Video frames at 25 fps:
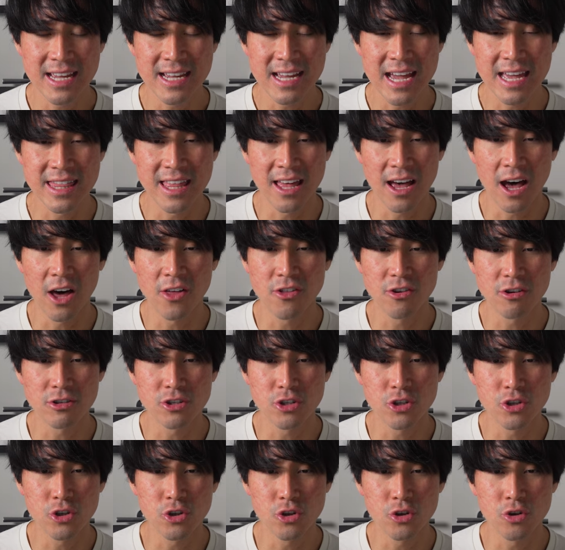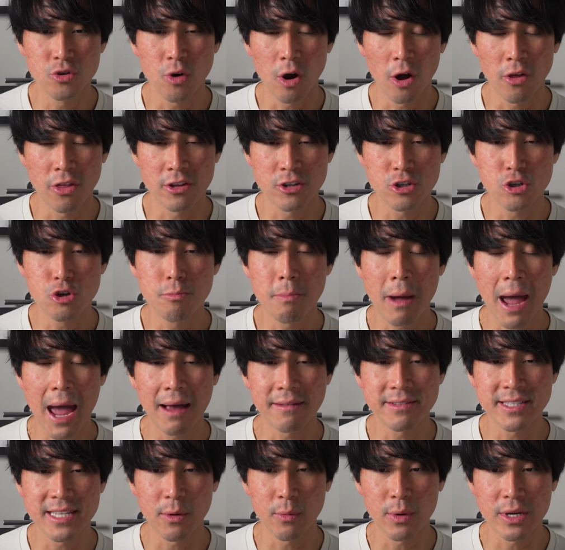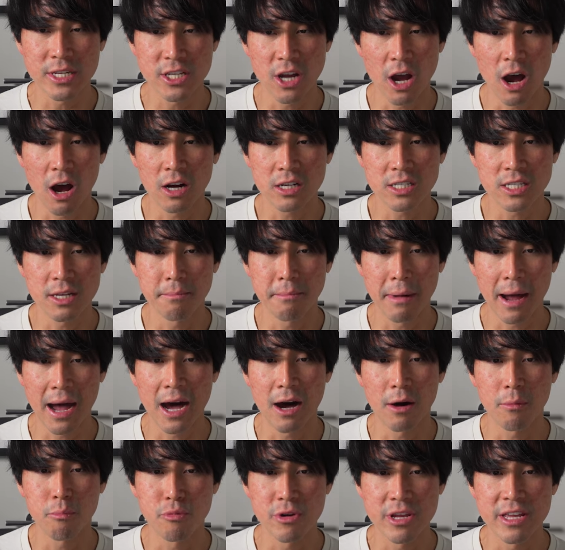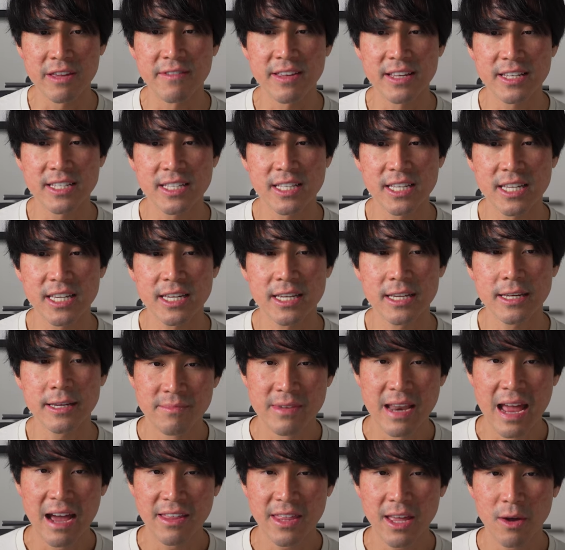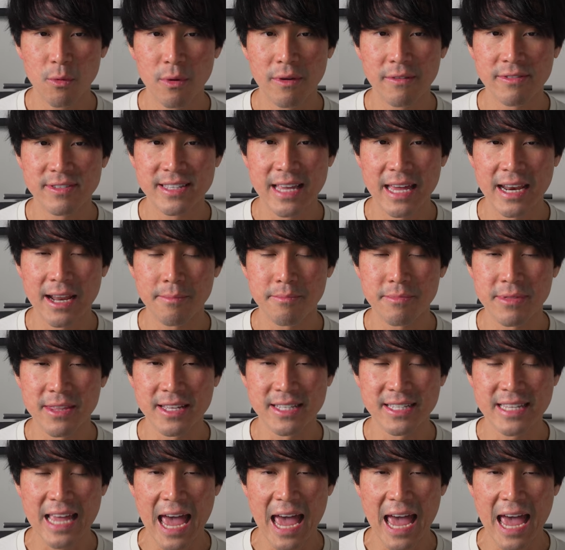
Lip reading: and the other two are the two paths that we talked about previously. Now that we've set up this